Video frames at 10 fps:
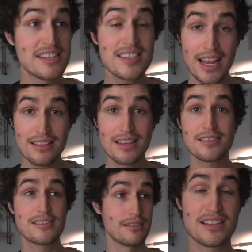I say
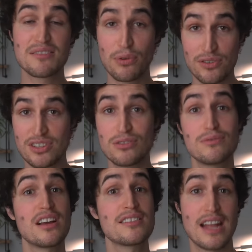this as a person who
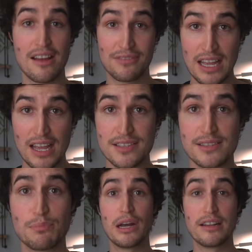doesn't have
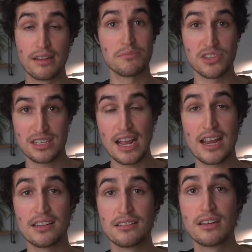kids, but I'm just
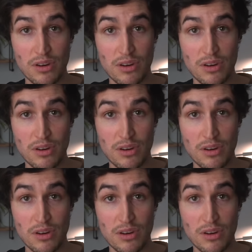saying,